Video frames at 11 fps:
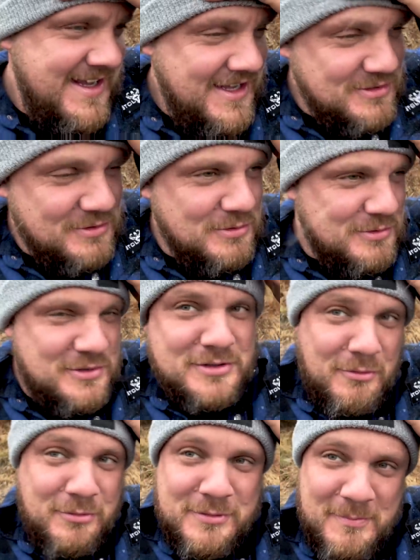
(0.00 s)
is Luke
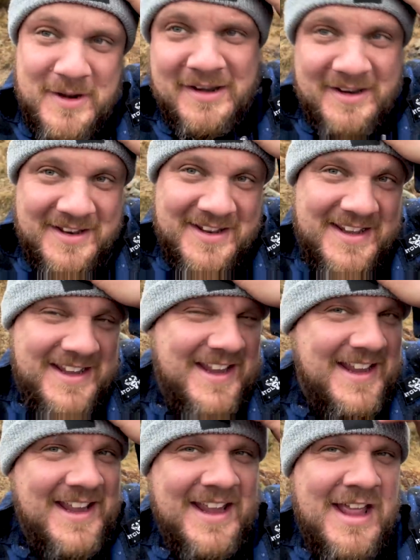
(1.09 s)
Stoltman,
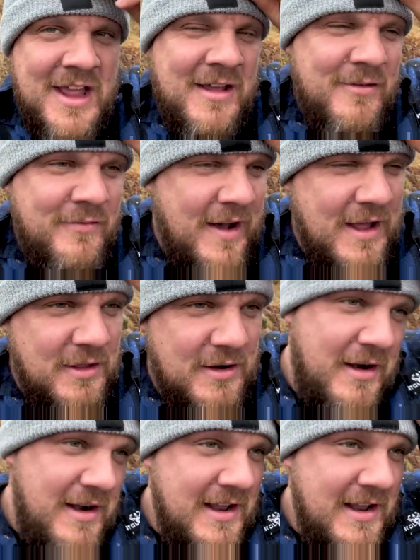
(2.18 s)
father